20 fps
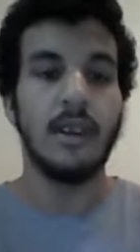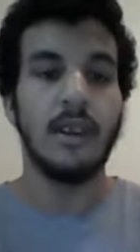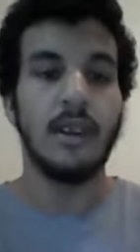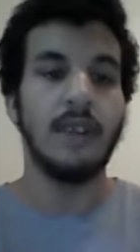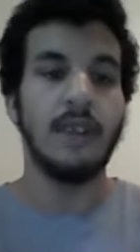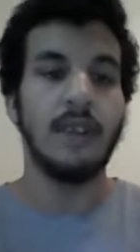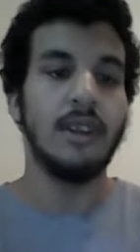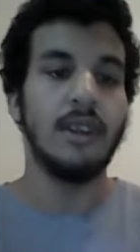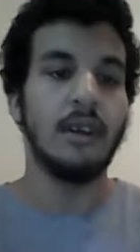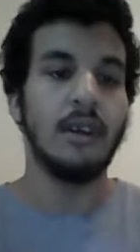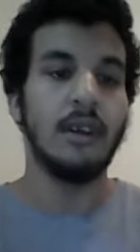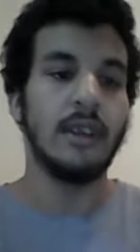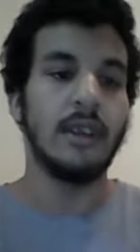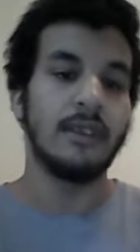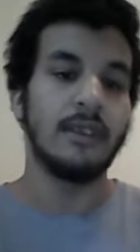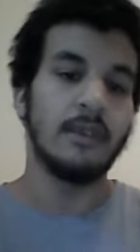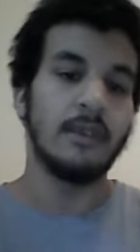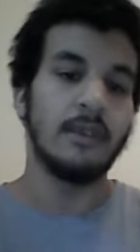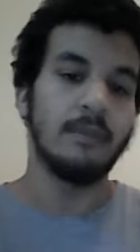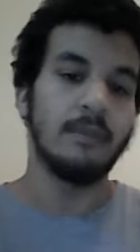And
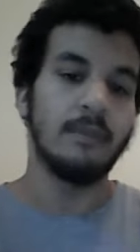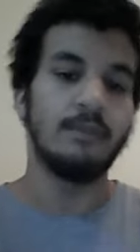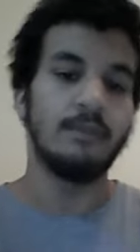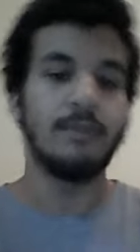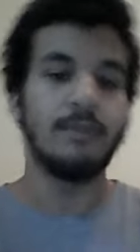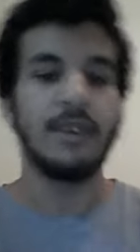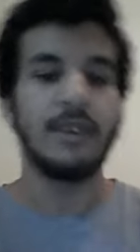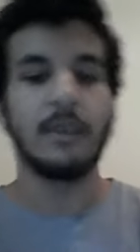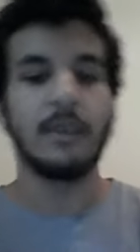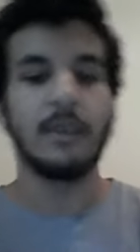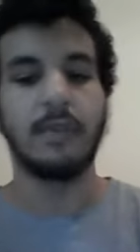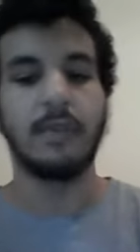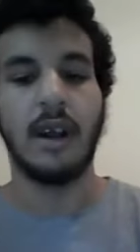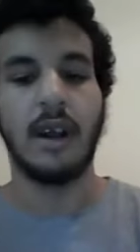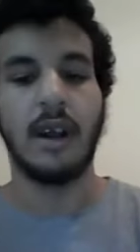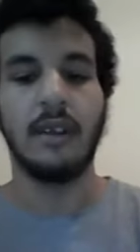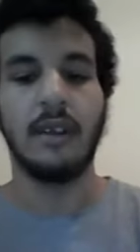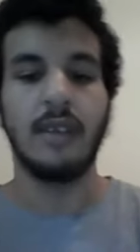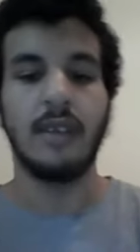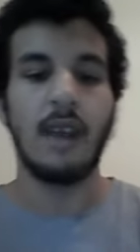the basic
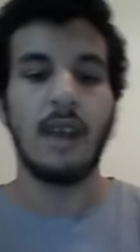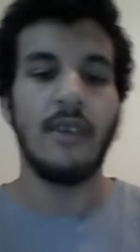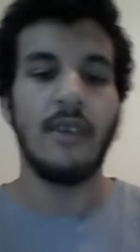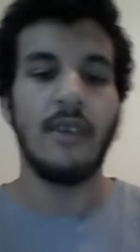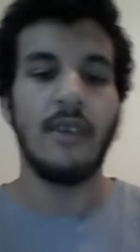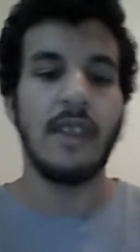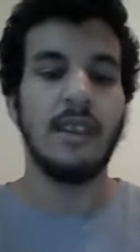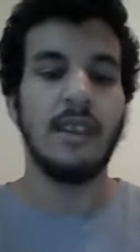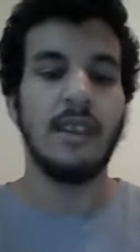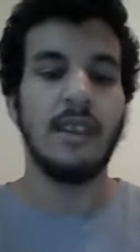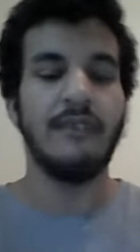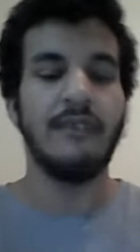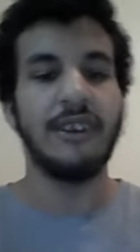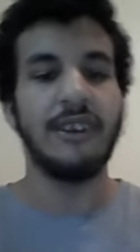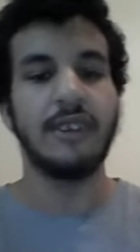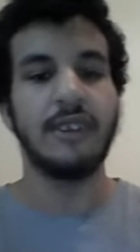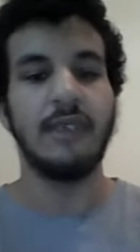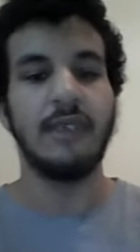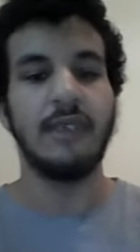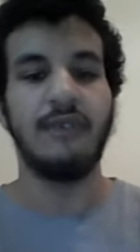plot is how they
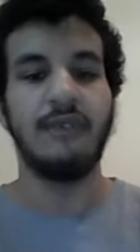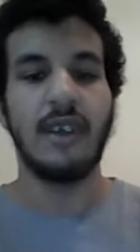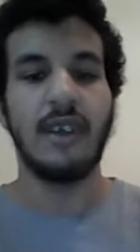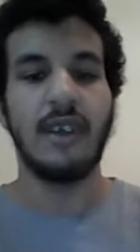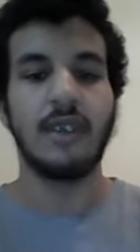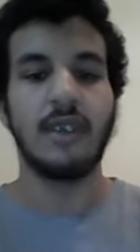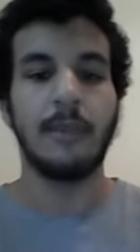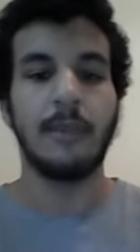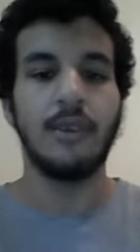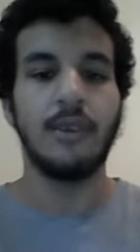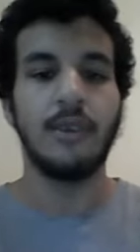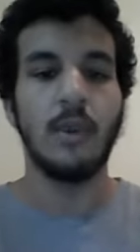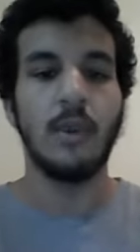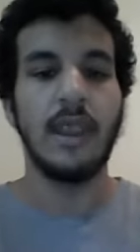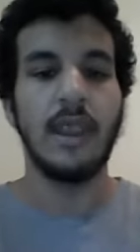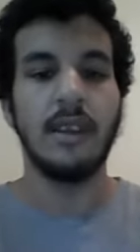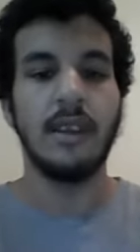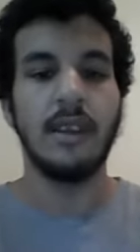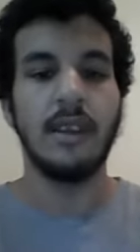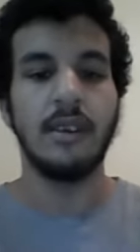eventually fess up to
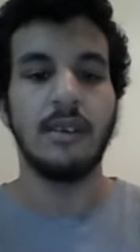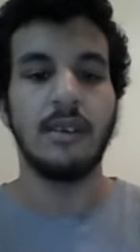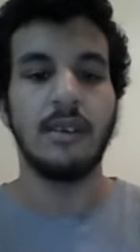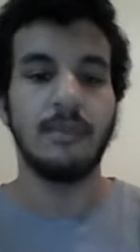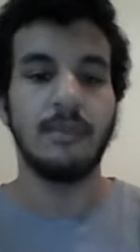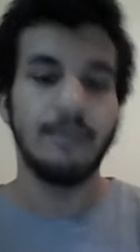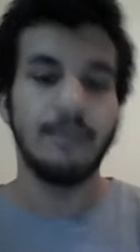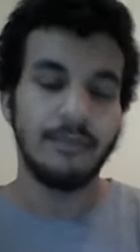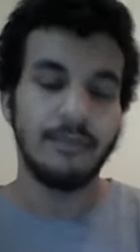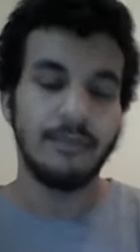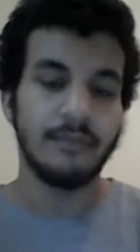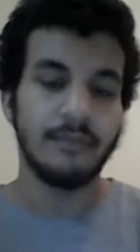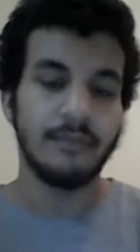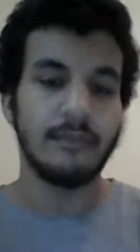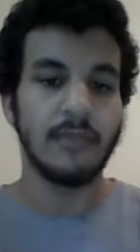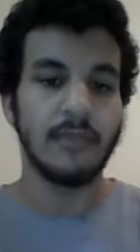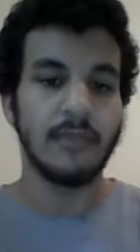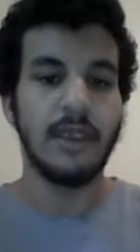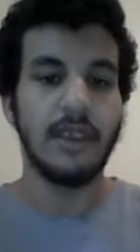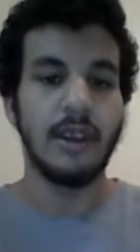it, and
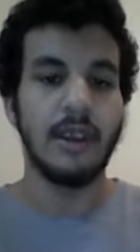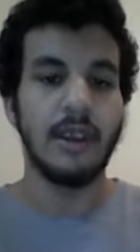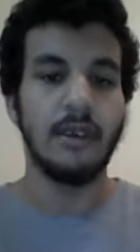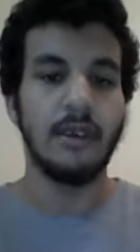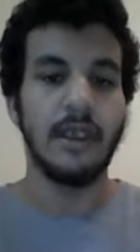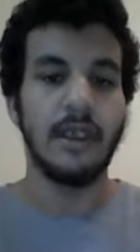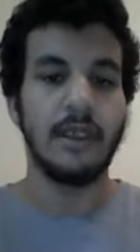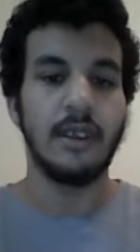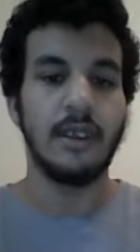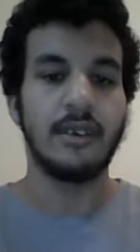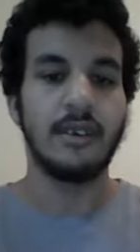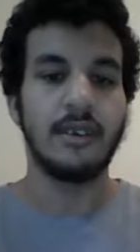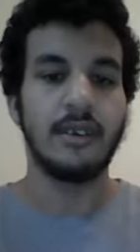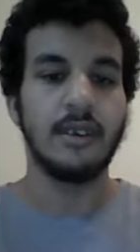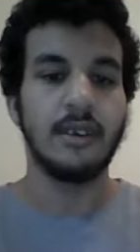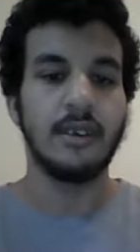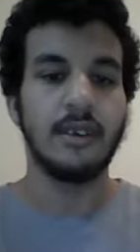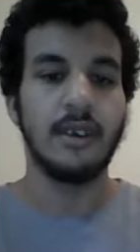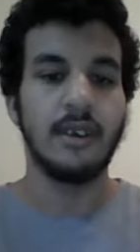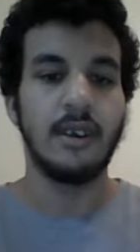I
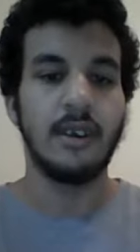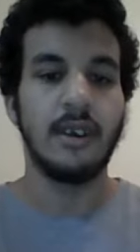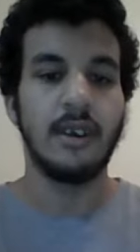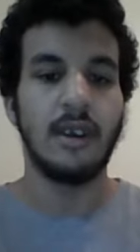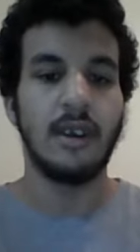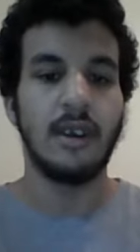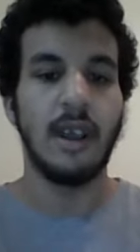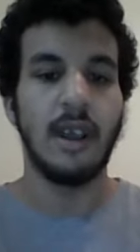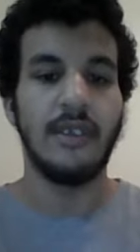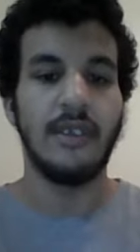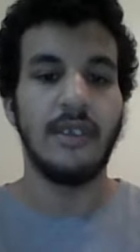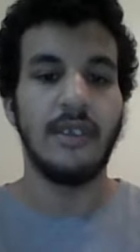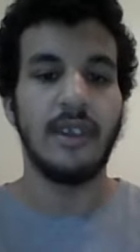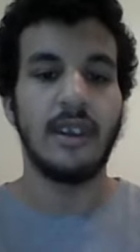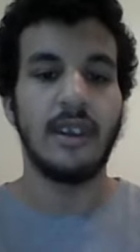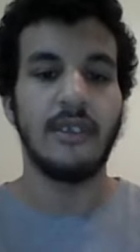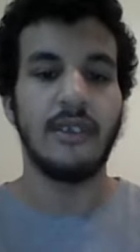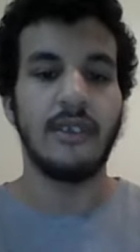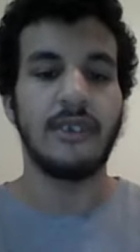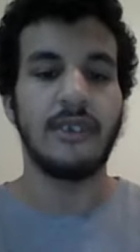think
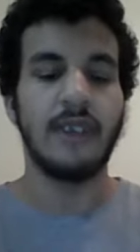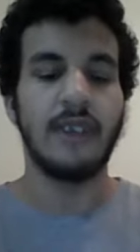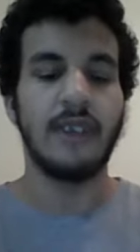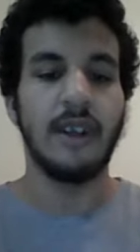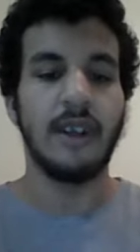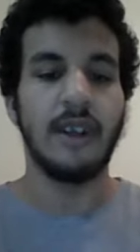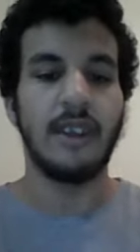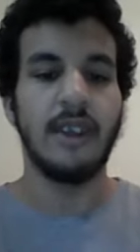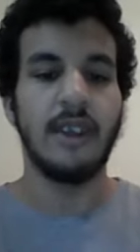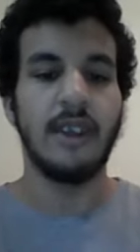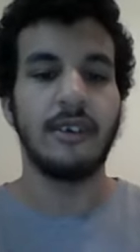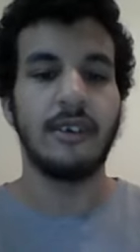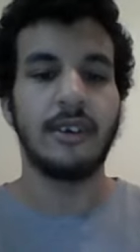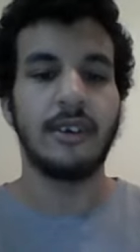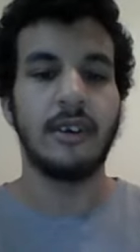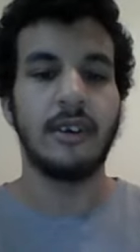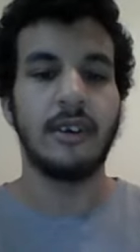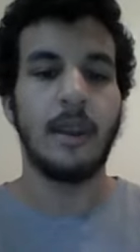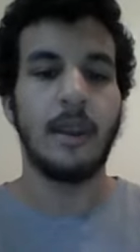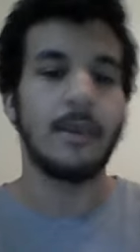the Scott
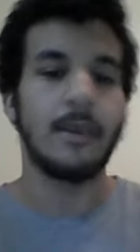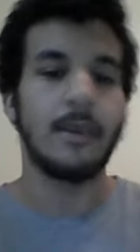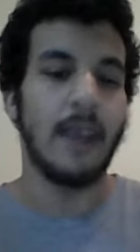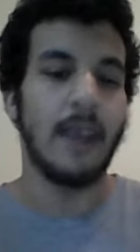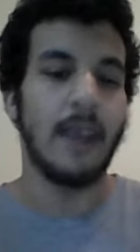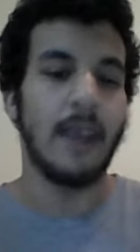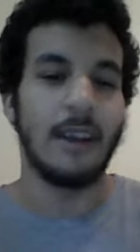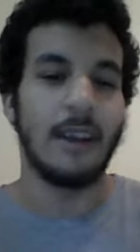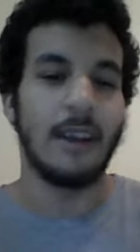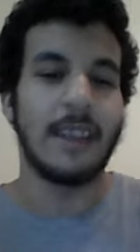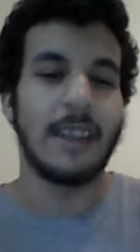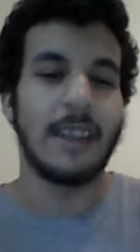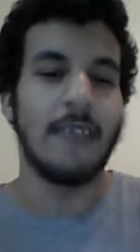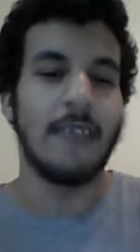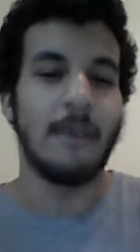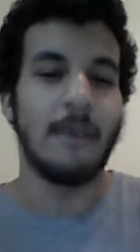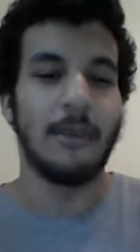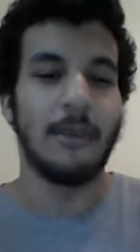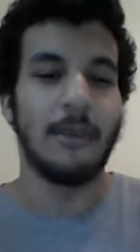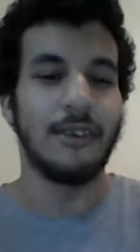character. Sorry, I
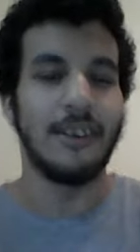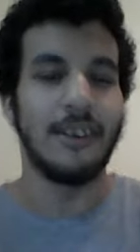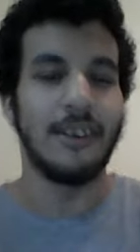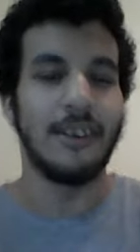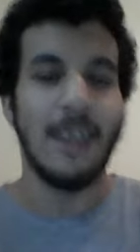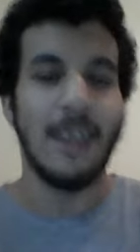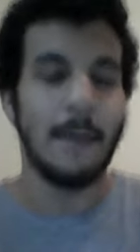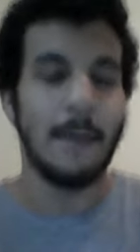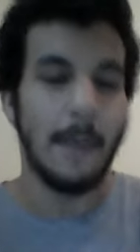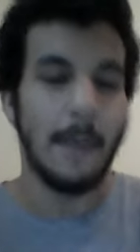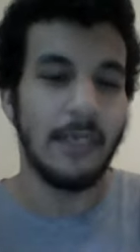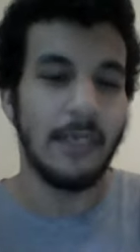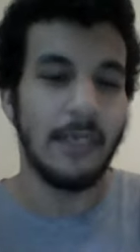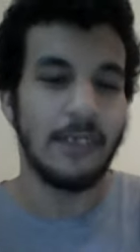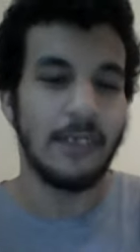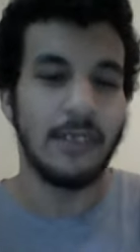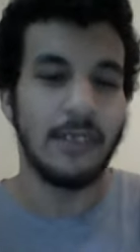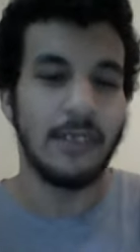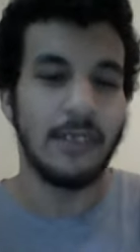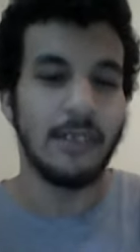can't remember his name
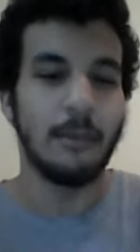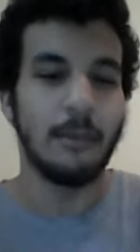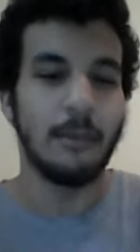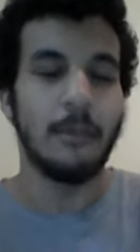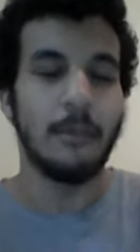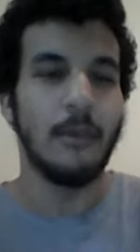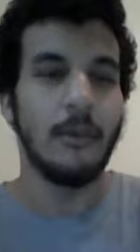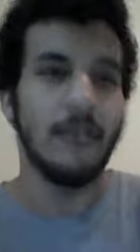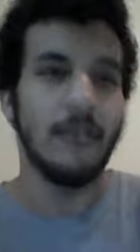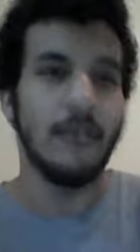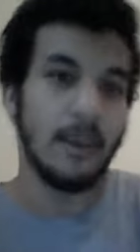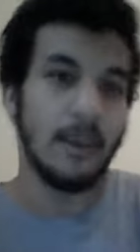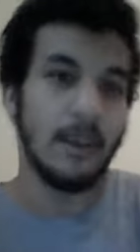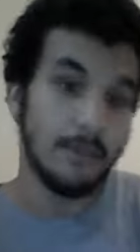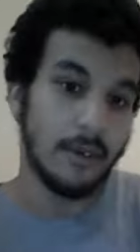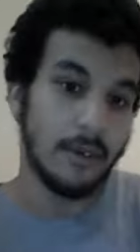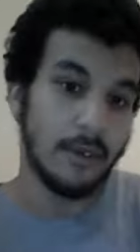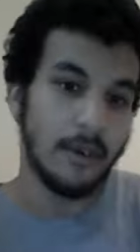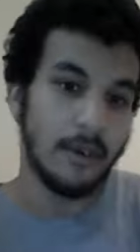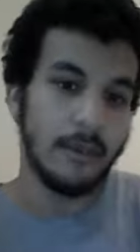in the movie. I'm
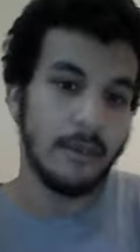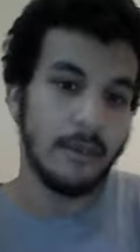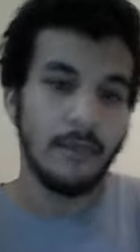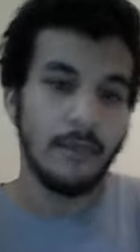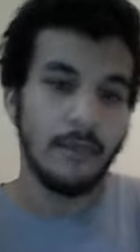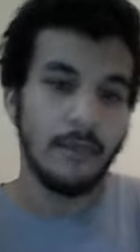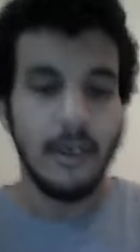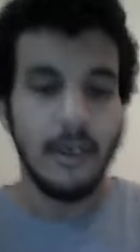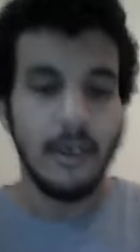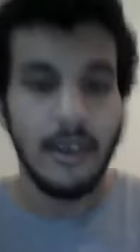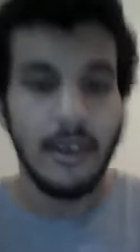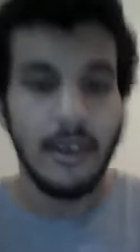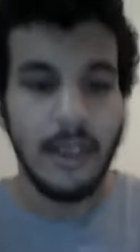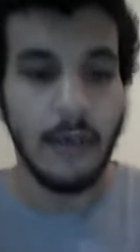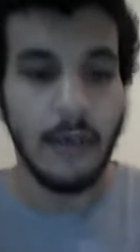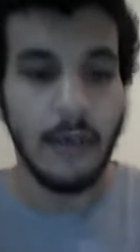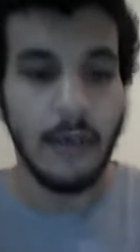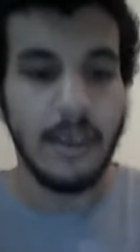sorry. He